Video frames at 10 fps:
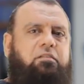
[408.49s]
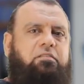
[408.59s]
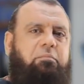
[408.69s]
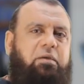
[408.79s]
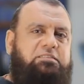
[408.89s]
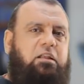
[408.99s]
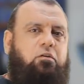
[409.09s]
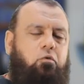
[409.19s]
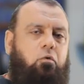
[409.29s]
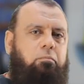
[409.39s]
The basal
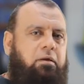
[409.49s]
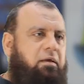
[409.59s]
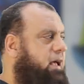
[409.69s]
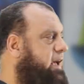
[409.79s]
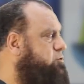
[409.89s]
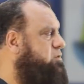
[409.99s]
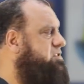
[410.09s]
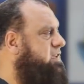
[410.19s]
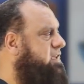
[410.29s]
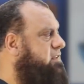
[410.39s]
group, as we
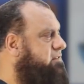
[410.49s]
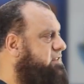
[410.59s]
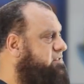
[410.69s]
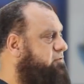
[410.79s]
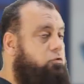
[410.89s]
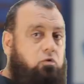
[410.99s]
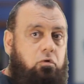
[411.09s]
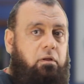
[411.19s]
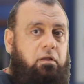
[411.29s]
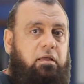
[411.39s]
see in this
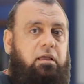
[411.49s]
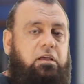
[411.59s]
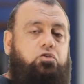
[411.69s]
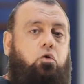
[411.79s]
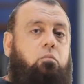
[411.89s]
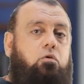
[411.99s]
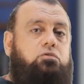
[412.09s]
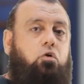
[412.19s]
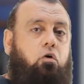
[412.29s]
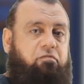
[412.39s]
photo, is
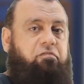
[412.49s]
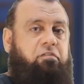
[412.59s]
composed of